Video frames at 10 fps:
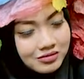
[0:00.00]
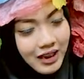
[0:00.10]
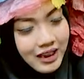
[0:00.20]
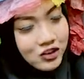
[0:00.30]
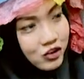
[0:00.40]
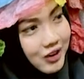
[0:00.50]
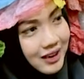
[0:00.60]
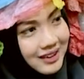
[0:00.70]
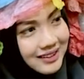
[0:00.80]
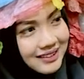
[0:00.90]

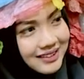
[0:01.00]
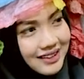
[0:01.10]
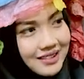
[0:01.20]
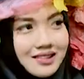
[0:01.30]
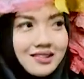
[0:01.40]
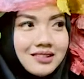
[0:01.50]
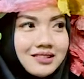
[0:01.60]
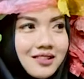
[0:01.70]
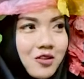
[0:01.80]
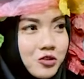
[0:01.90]
littering in the
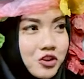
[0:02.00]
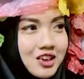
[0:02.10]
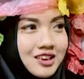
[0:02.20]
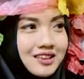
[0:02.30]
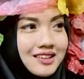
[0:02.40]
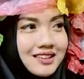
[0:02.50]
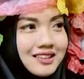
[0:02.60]
oceans,